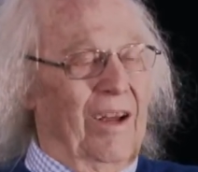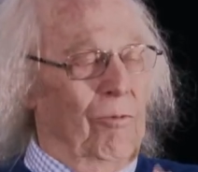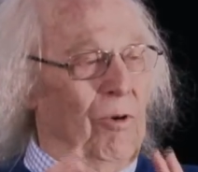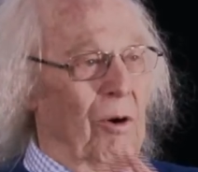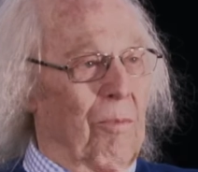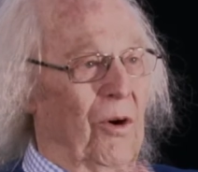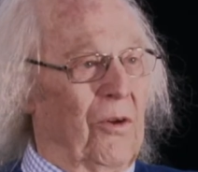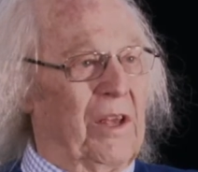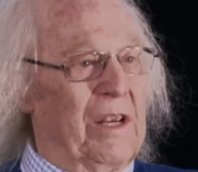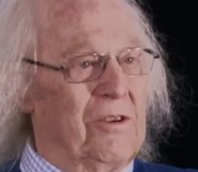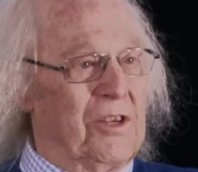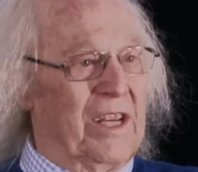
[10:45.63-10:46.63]
We were both
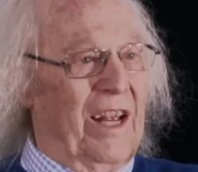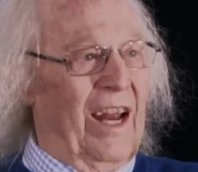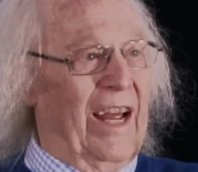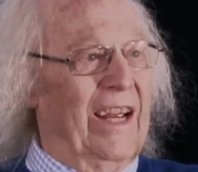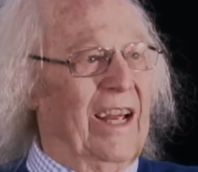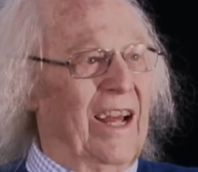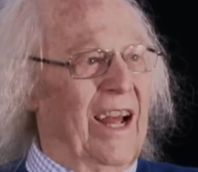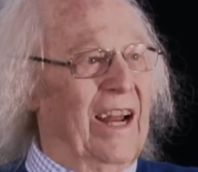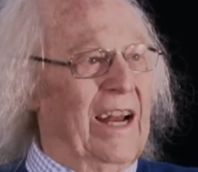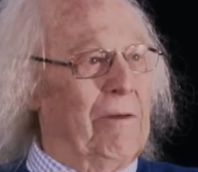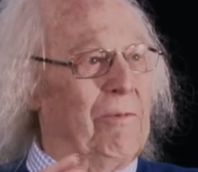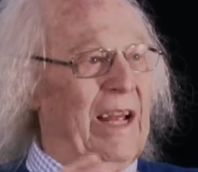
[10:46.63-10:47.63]
at UCLA,
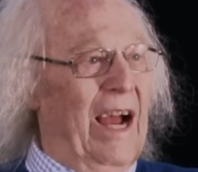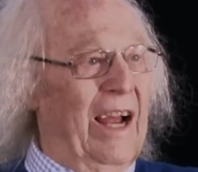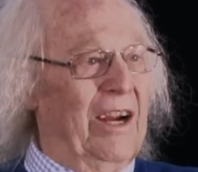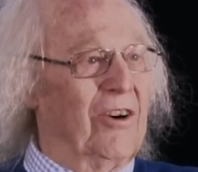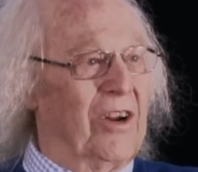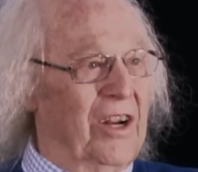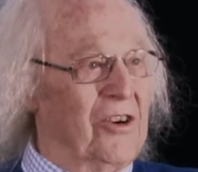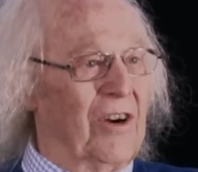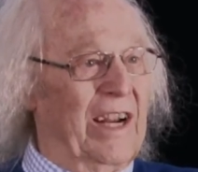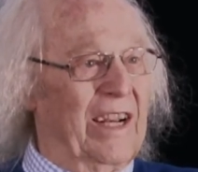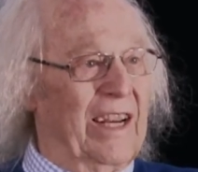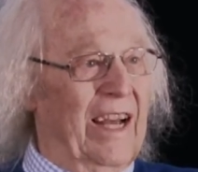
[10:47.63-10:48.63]
and then we hired
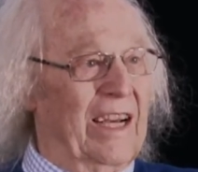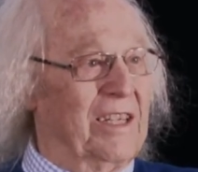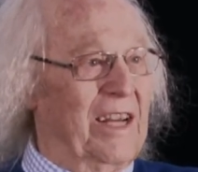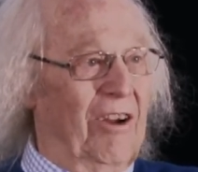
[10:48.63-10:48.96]
Andrea Ghez.